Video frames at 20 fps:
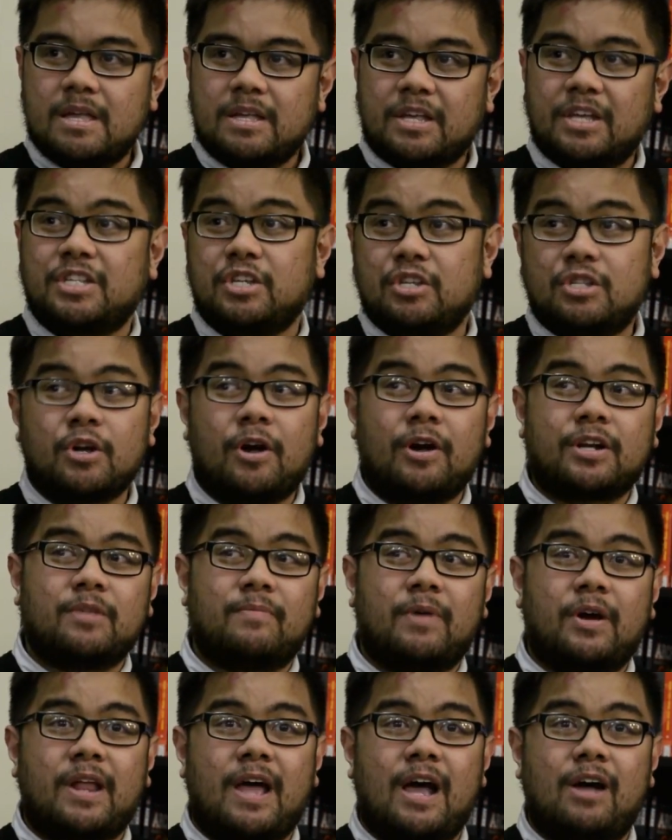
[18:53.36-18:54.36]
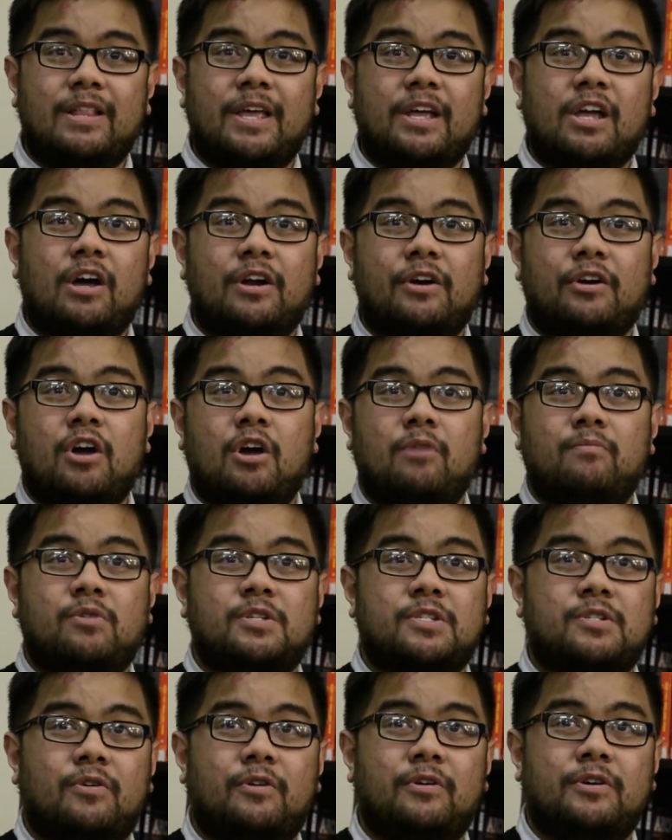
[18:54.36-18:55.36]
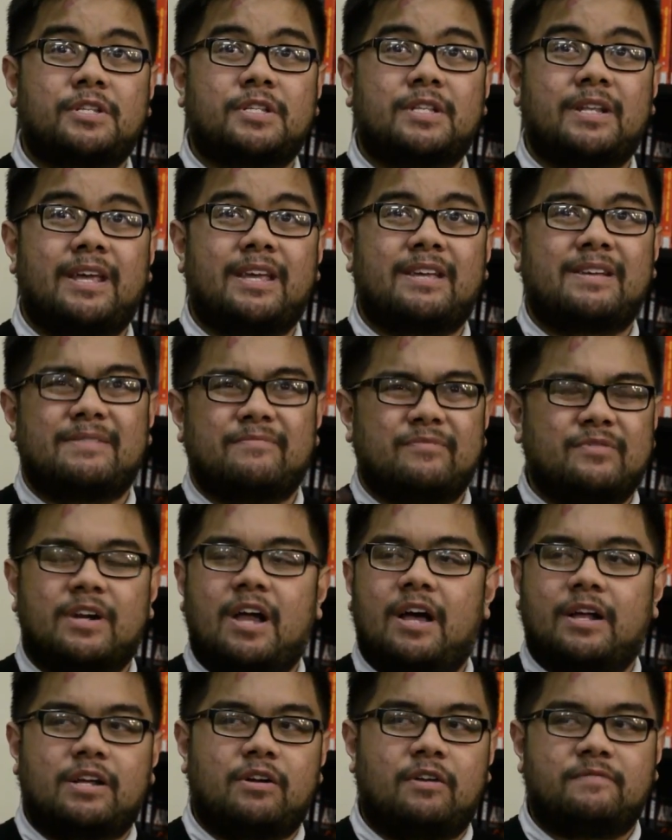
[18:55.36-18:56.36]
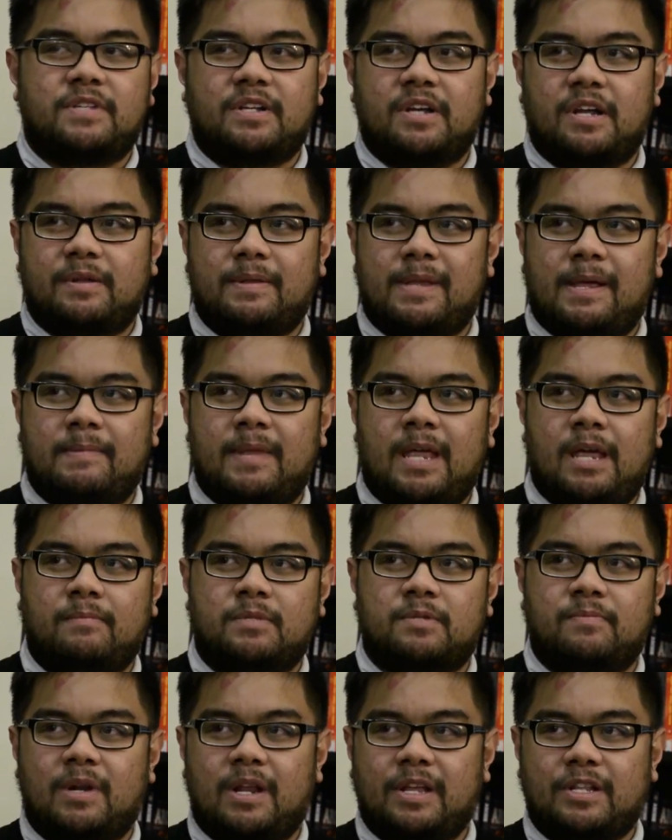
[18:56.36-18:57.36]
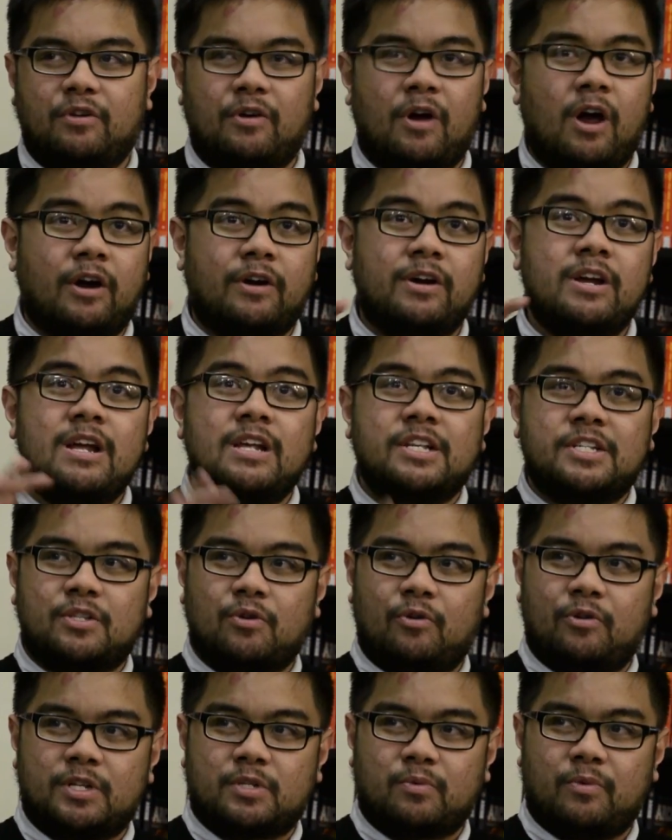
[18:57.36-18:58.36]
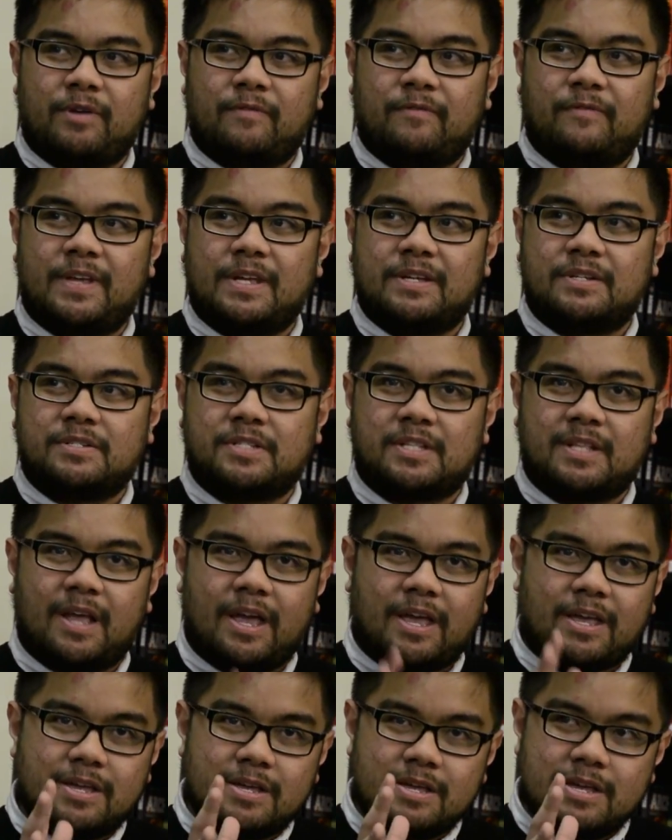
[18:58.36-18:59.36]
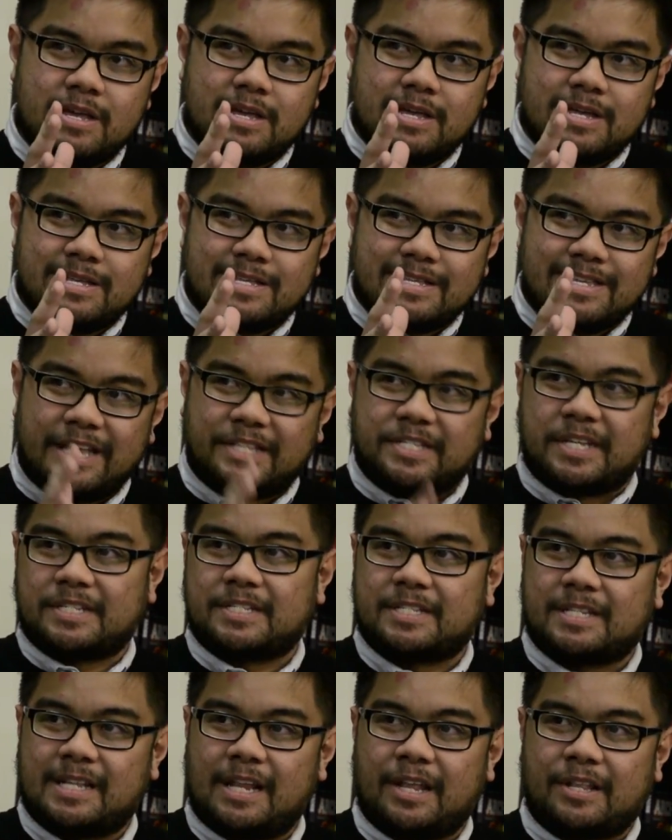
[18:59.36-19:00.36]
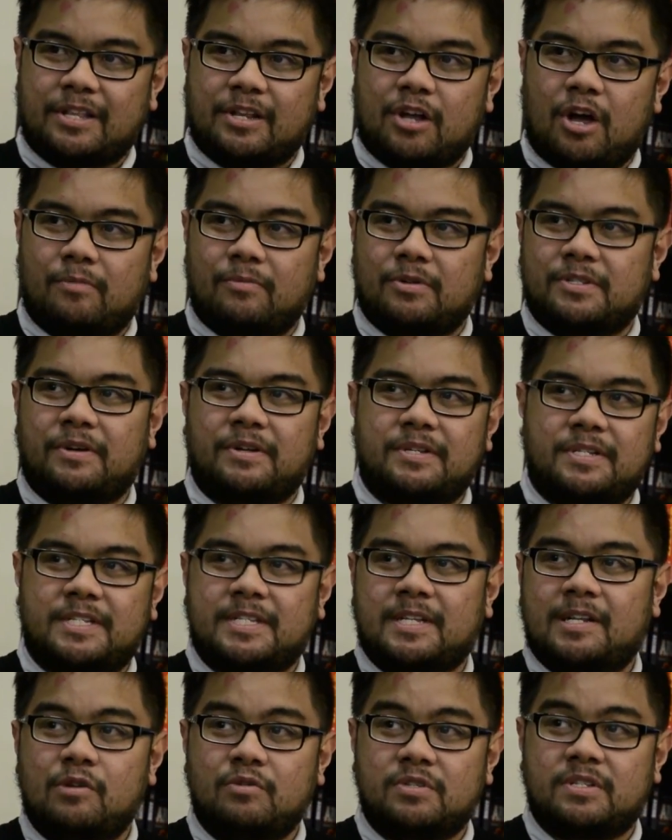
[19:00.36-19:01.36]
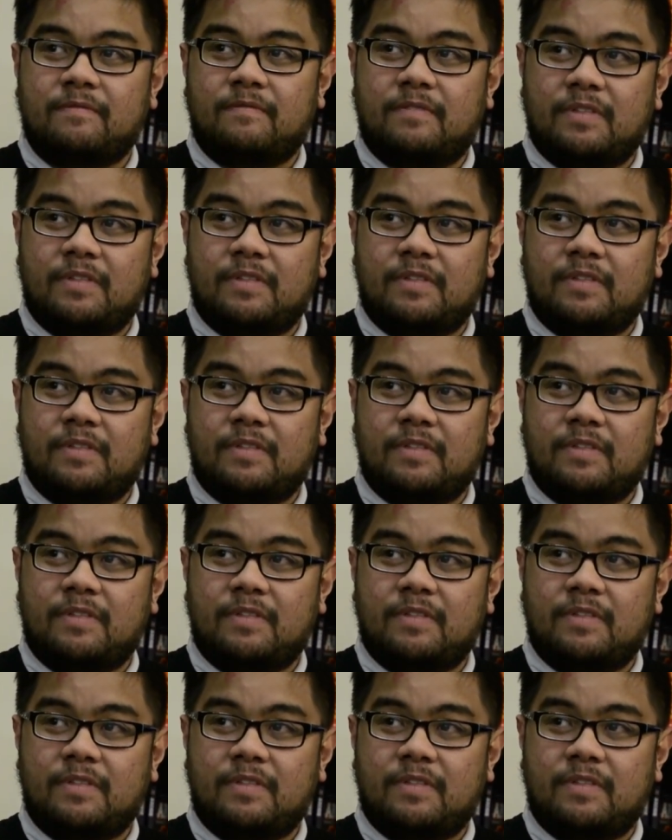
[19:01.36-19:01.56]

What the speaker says: Because you talked about how like other comic book stores, like, and we're not obviously gonna name names, but like there are stores where it feels like that comic books are an exclusive